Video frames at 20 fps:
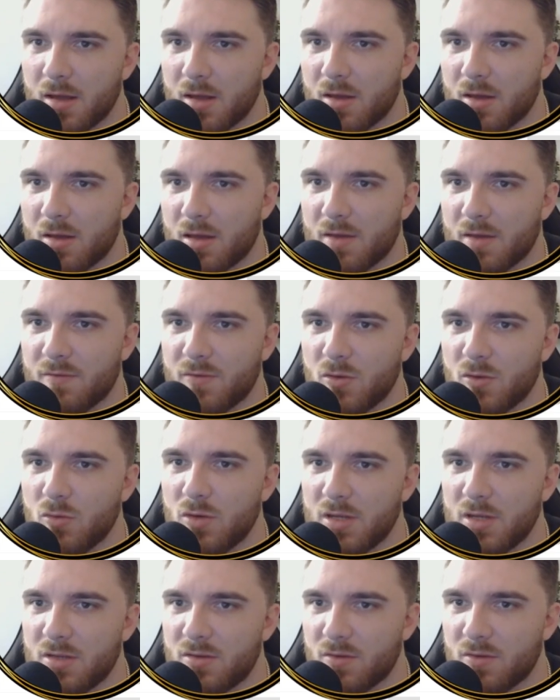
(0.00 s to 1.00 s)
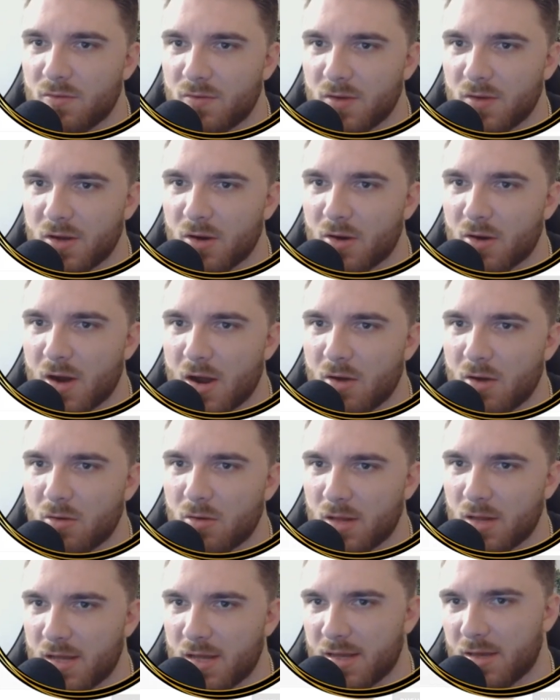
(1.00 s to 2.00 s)
if you need to figure
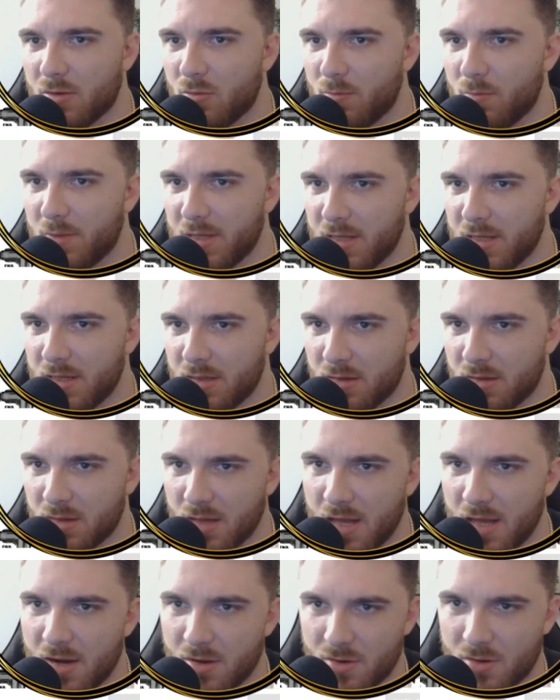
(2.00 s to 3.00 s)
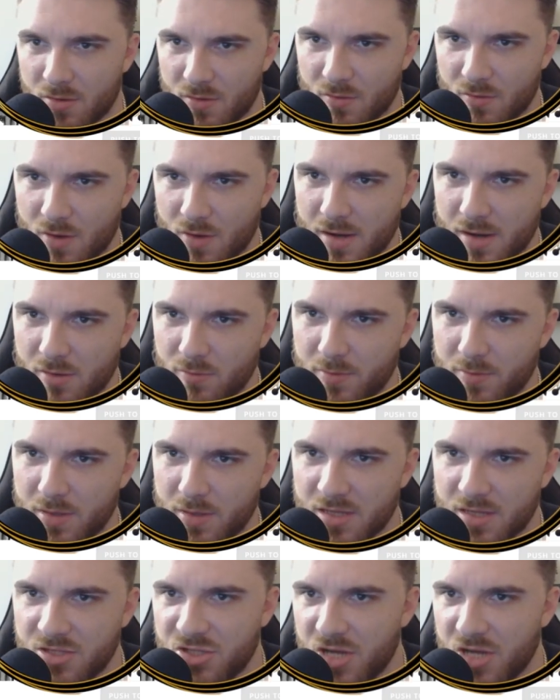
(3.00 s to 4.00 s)
out, like, it'll be letters, right? It'll be
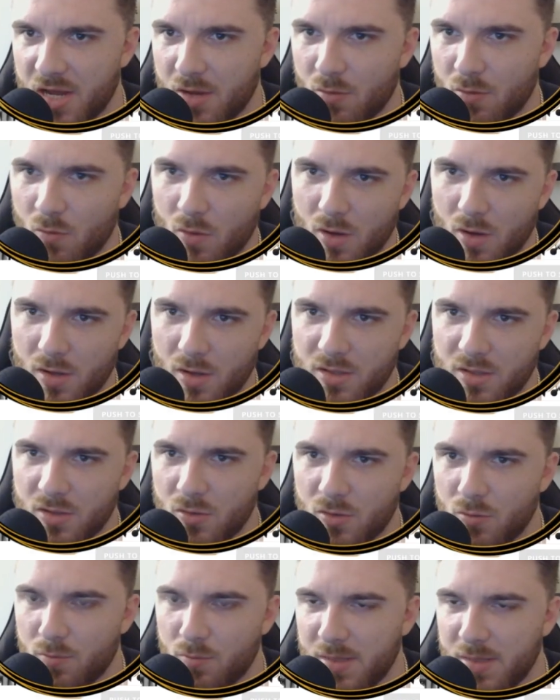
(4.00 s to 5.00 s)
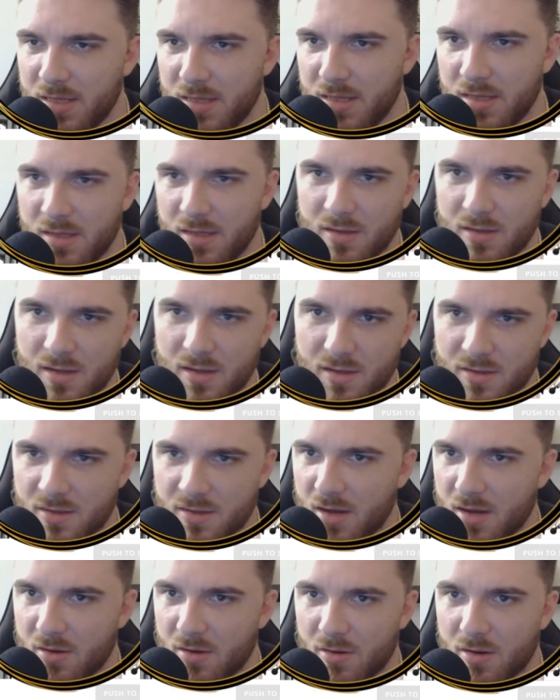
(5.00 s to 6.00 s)
like J1, UP,
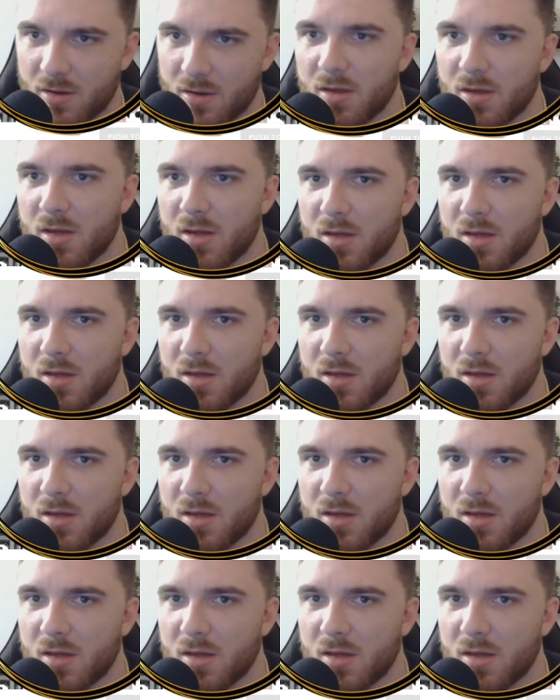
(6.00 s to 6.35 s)
etc.